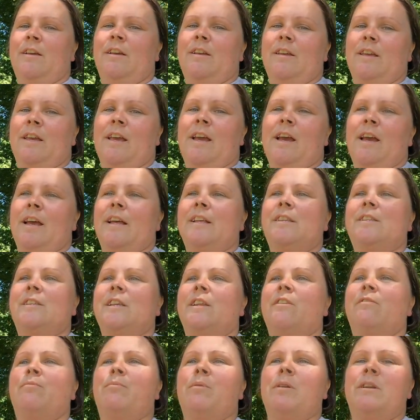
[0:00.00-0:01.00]
Yeah,
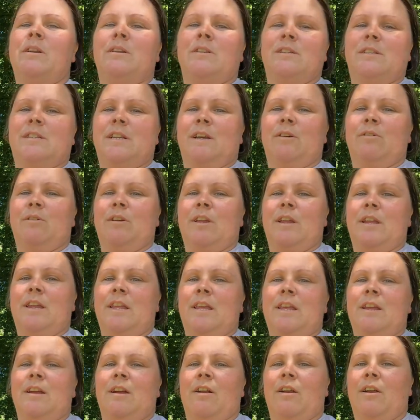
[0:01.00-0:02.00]
instead of bringing us down in
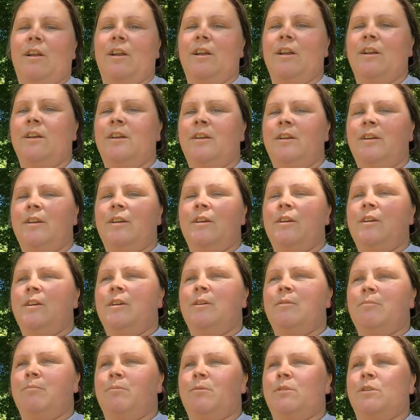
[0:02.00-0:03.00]
here.
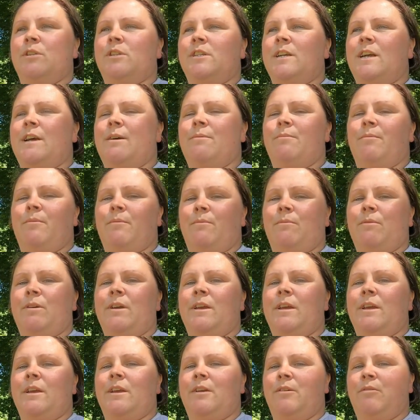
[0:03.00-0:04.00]
But um,
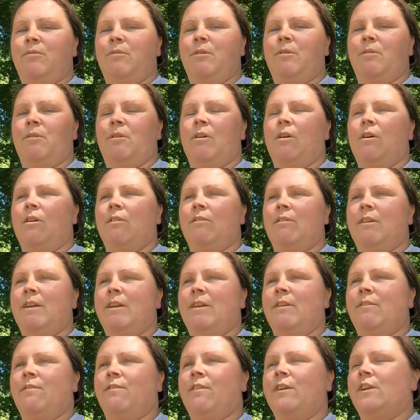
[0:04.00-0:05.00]
we we were all right
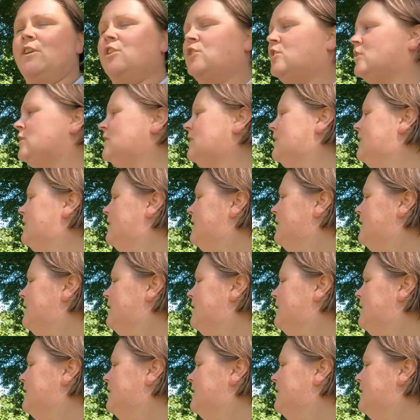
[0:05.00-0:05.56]
in the finish.